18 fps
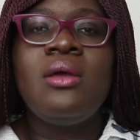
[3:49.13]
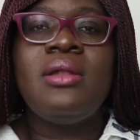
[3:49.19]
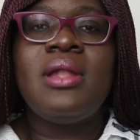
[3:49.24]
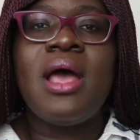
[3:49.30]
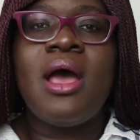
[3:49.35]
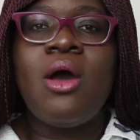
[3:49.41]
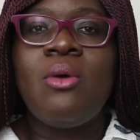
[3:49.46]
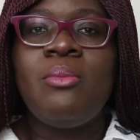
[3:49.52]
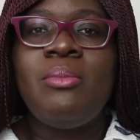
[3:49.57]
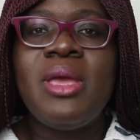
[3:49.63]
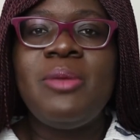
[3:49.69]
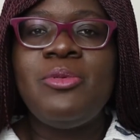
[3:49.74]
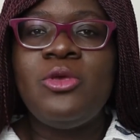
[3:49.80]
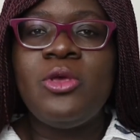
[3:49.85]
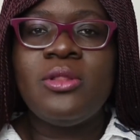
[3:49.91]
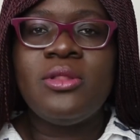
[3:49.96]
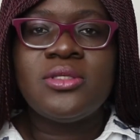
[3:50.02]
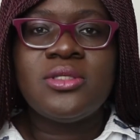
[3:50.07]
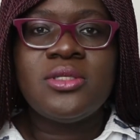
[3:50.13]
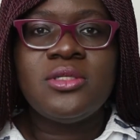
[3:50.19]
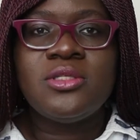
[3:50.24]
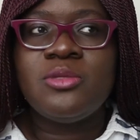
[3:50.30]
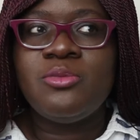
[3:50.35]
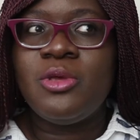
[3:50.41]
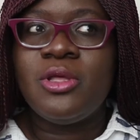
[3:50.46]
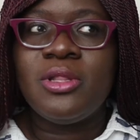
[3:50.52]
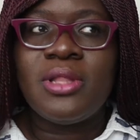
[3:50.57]
Now, maybe you're listening
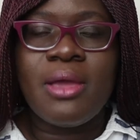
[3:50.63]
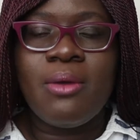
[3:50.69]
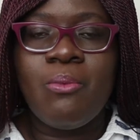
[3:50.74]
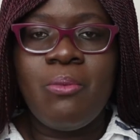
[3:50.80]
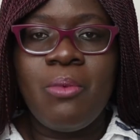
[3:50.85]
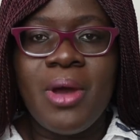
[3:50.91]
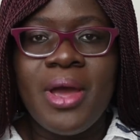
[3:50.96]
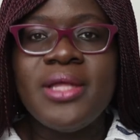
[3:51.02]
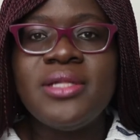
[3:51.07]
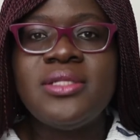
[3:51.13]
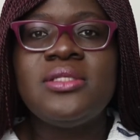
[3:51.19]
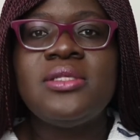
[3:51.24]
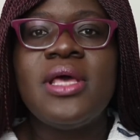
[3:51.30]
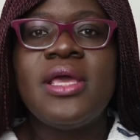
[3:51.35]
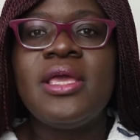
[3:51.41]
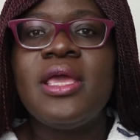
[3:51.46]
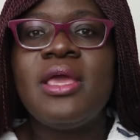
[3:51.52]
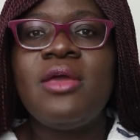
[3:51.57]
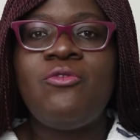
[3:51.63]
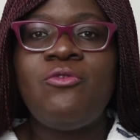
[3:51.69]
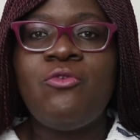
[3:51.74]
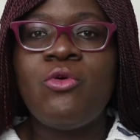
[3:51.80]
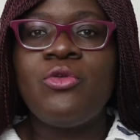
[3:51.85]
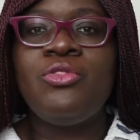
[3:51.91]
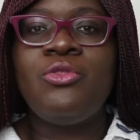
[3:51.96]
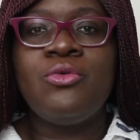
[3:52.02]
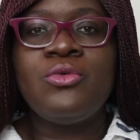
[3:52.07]
to me like, what's Like,
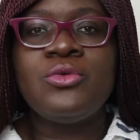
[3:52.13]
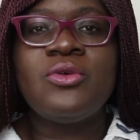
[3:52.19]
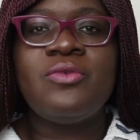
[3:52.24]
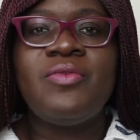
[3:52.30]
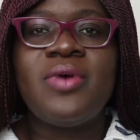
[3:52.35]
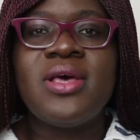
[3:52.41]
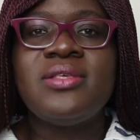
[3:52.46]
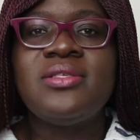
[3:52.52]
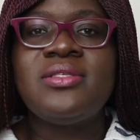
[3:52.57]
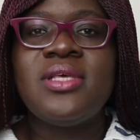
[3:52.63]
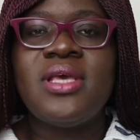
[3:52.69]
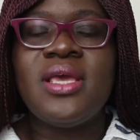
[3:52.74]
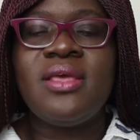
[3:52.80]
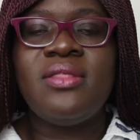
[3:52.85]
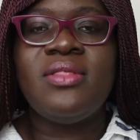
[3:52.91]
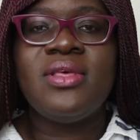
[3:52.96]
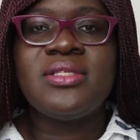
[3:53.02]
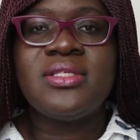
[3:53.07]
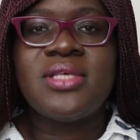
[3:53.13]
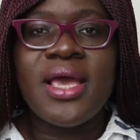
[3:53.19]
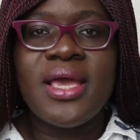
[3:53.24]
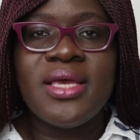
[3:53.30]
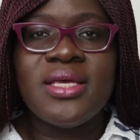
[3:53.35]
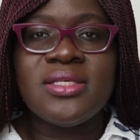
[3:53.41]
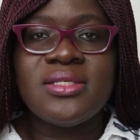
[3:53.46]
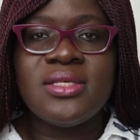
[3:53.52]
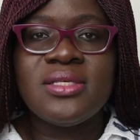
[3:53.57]
for those of us in the
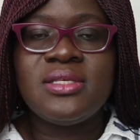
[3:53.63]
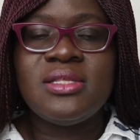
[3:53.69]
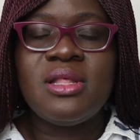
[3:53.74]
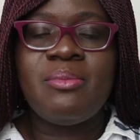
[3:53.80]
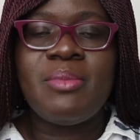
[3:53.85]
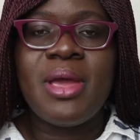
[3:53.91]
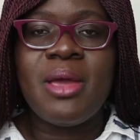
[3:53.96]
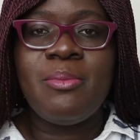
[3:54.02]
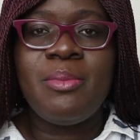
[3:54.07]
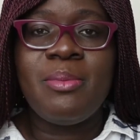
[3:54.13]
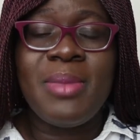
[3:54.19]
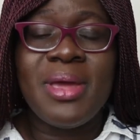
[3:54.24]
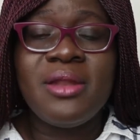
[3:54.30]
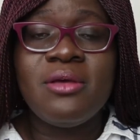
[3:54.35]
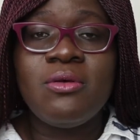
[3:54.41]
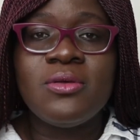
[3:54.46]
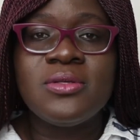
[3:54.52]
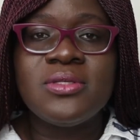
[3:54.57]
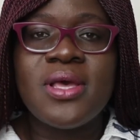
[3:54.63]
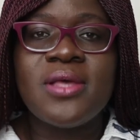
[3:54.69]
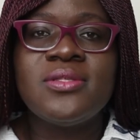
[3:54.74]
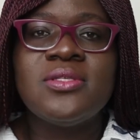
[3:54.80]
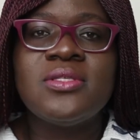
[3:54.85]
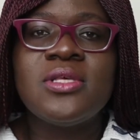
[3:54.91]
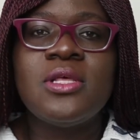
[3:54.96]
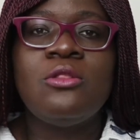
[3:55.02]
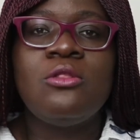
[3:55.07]
sciences, in the my medical
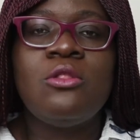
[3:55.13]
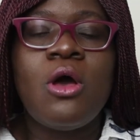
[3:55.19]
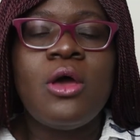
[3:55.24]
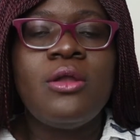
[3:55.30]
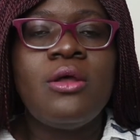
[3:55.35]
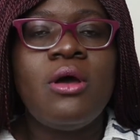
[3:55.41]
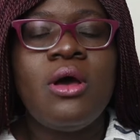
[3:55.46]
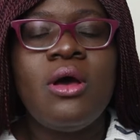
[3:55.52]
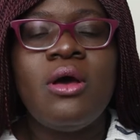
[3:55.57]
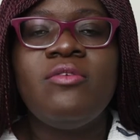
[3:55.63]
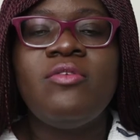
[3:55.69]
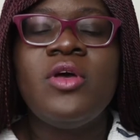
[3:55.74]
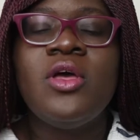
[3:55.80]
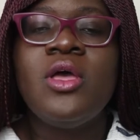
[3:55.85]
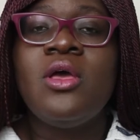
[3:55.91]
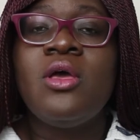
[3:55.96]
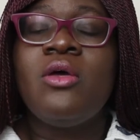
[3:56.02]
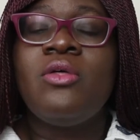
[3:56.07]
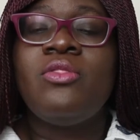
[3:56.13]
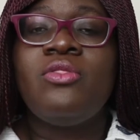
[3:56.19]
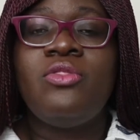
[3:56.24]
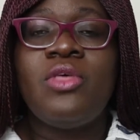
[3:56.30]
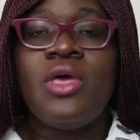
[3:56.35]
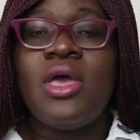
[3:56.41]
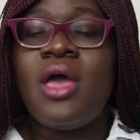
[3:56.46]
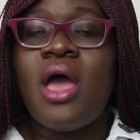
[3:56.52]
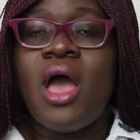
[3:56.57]
sciences, a lot of
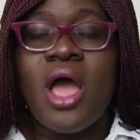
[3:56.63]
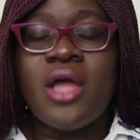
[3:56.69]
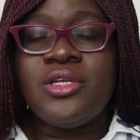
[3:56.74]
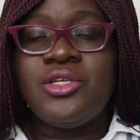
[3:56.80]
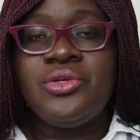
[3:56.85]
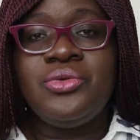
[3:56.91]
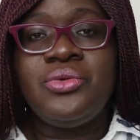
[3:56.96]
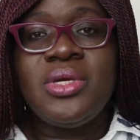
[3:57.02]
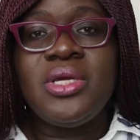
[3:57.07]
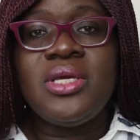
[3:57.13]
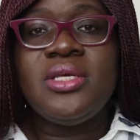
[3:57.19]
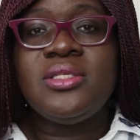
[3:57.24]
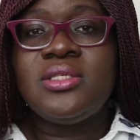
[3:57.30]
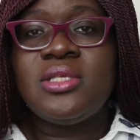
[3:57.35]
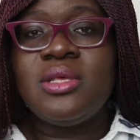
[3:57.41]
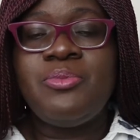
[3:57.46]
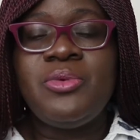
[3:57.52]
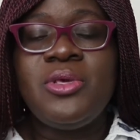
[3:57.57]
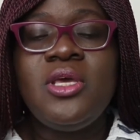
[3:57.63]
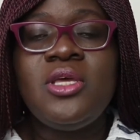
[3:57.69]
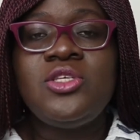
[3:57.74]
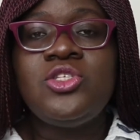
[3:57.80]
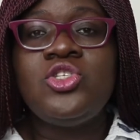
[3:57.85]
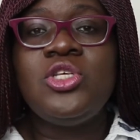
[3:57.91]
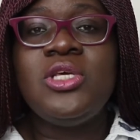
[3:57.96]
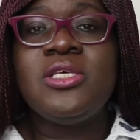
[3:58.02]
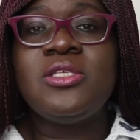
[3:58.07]
the our degrees, the
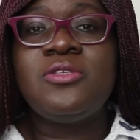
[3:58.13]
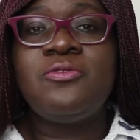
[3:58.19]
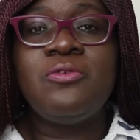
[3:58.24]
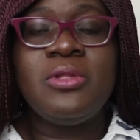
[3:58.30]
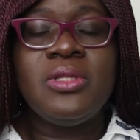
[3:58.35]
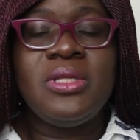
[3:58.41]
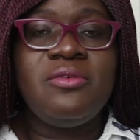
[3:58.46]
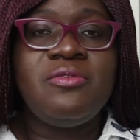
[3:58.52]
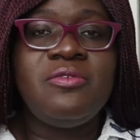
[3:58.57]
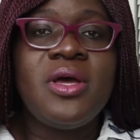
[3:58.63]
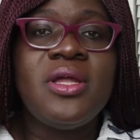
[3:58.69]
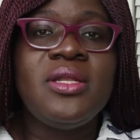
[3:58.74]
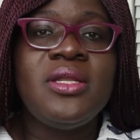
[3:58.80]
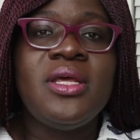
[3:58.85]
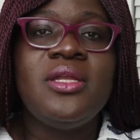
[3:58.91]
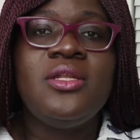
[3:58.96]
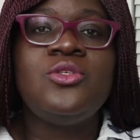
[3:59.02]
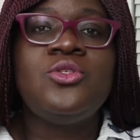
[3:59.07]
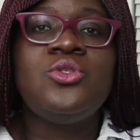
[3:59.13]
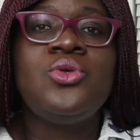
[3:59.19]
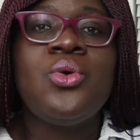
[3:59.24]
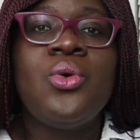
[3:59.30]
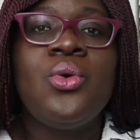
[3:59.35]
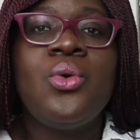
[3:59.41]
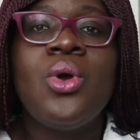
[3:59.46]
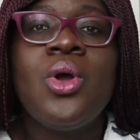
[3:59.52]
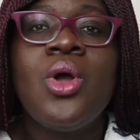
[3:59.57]
PhD is fully funded.
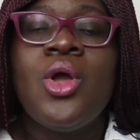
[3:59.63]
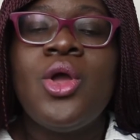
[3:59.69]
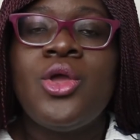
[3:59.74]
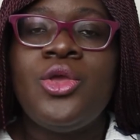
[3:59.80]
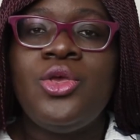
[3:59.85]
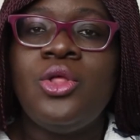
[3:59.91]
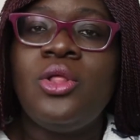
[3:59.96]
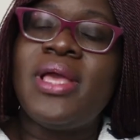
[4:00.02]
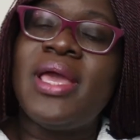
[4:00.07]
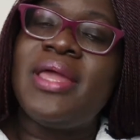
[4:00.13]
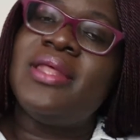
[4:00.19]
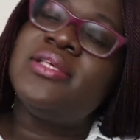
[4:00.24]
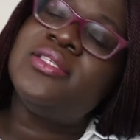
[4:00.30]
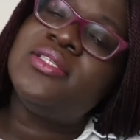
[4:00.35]
So you'll get a